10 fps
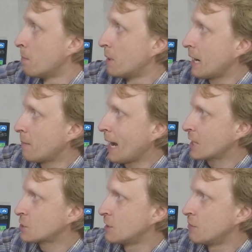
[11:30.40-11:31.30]
but I'm
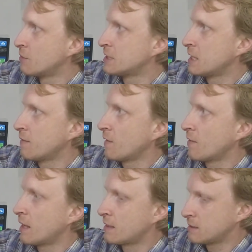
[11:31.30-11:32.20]
actually
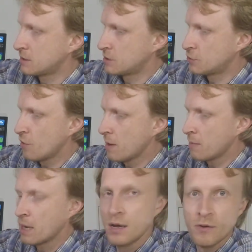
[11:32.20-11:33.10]
receiving the
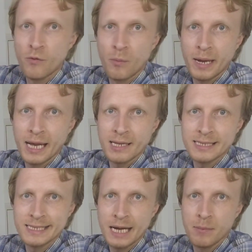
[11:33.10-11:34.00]
stream from my
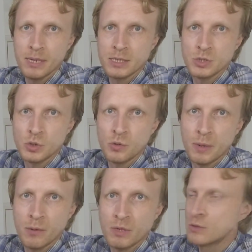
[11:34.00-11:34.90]
Galaxy tablet to
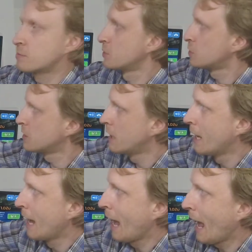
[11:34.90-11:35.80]
my Windows machine
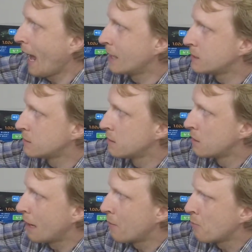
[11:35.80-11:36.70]
at
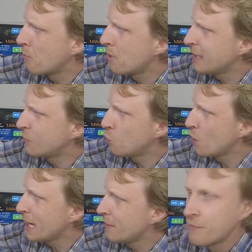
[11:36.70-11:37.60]

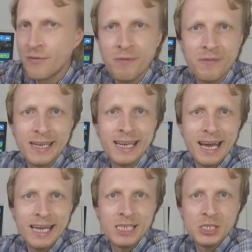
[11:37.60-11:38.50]
between
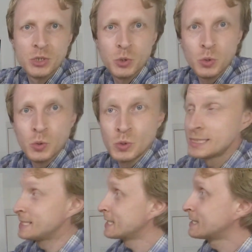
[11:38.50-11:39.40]
59 to
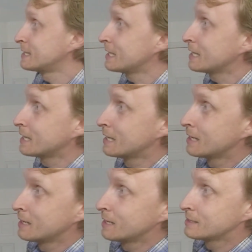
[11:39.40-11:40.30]
60
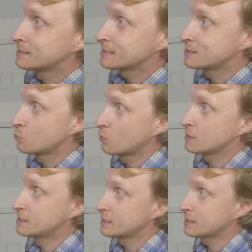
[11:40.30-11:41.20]

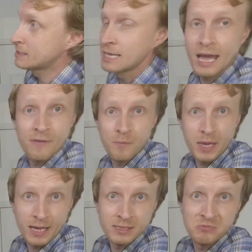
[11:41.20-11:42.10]
61 60
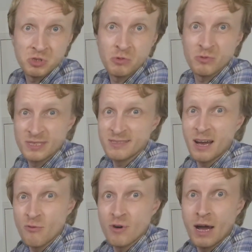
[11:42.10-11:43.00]
fps so it's
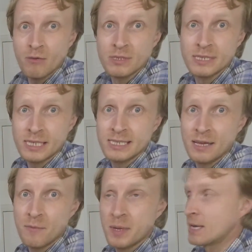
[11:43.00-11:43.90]
around
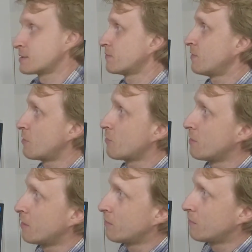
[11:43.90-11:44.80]
60 fps that
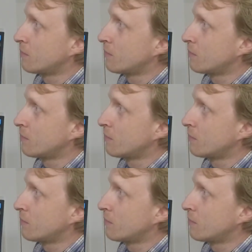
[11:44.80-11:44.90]
really